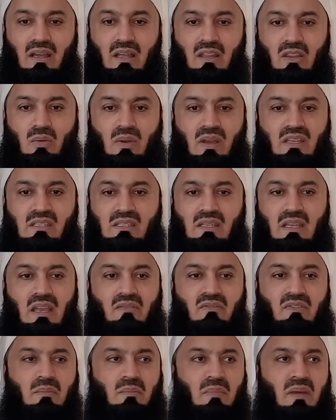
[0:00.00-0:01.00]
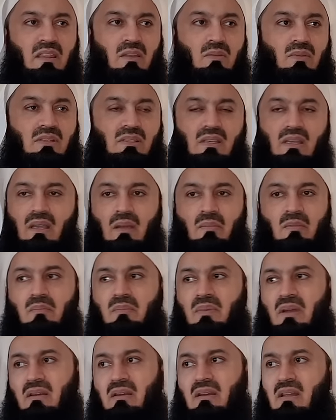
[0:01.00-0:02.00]
Otherwise, every mother will say, I'm
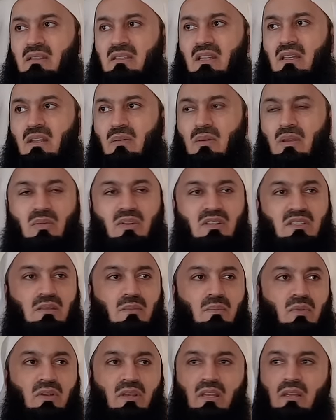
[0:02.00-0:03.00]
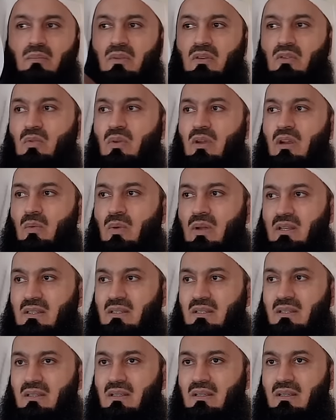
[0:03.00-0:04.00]
in paradise anyway, what's the point? Let me do what I
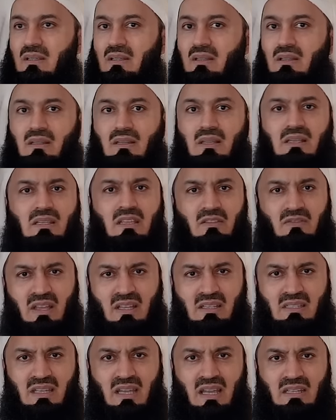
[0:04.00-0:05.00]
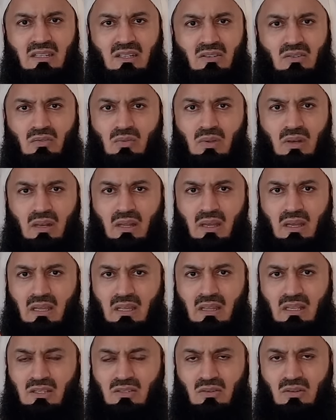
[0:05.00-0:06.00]
want. If that's the attitude,
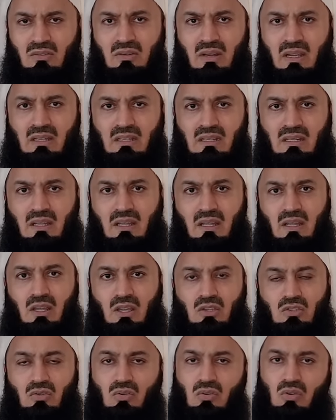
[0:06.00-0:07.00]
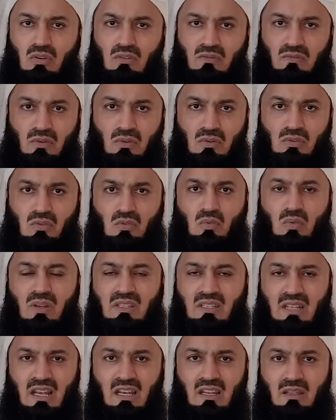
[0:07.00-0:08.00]
wallahi, that's not right. So all of those who
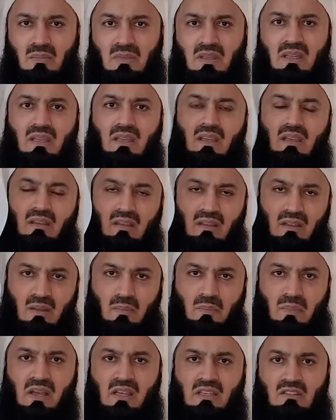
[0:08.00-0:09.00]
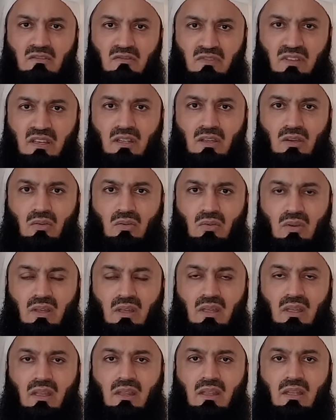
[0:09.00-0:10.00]
were telling me in a past video
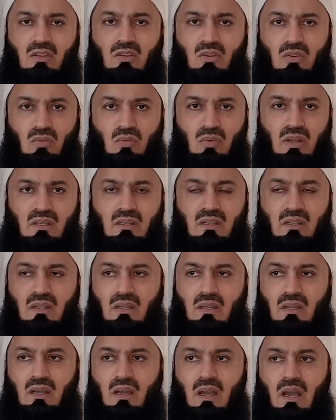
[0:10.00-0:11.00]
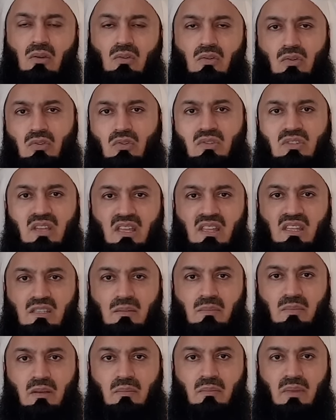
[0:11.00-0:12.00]
that, you know what, how could you say
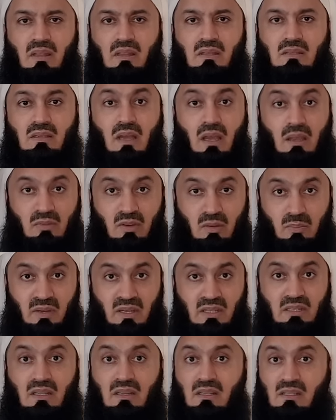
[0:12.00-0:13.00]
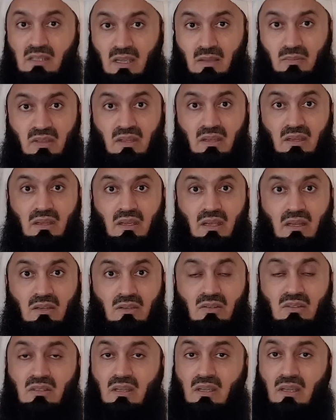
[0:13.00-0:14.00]
this about mothers? I'm repeating the same thing
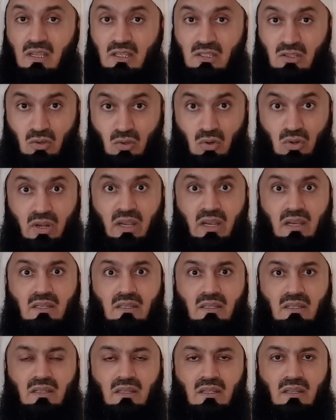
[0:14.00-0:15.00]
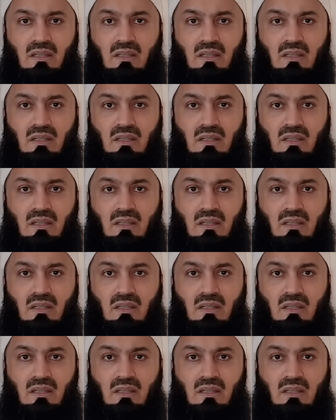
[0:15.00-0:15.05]
again to say it's correct.